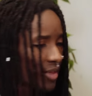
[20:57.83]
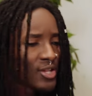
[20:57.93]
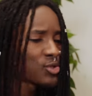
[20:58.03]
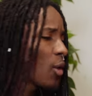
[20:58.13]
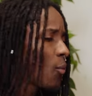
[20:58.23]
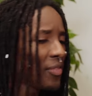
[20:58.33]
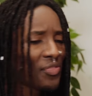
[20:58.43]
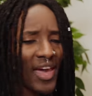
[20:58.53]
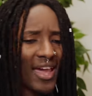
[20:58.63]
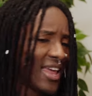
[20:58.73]
And so I went
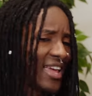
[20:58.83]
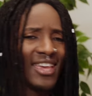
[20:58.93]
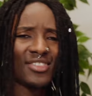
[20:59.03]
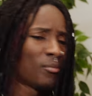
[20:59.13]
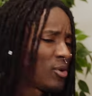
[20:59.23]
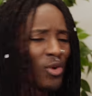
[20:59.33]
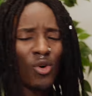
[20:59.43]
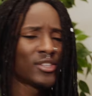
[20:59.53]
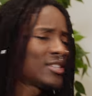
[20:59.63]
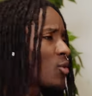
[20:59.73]
there and I hit them with
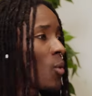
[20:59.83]
all these